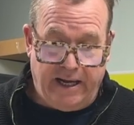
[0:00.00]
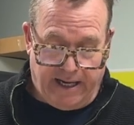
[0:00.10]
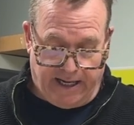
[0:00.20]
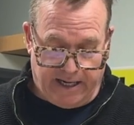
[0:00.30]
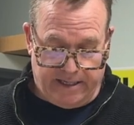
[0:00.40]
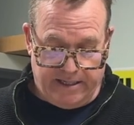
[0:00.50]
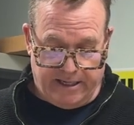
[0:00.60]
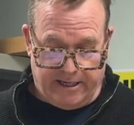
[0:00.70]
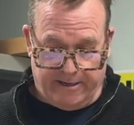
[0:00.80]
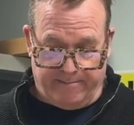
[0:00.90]
And
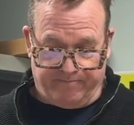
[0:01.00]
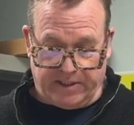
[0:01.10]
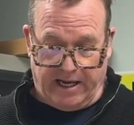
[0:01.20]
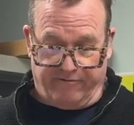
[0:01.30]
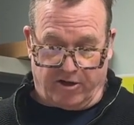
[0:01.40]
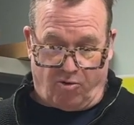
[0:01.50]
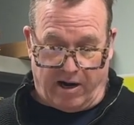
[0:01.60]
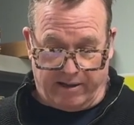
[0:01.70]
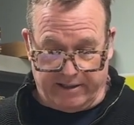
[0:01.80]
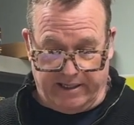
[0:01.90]
the
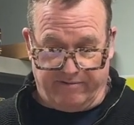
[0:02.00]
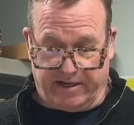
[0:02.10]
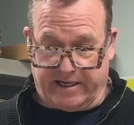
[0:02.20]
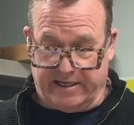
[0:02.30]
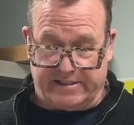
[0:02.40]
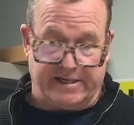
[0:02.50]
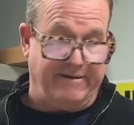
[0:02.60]
quality of the kits,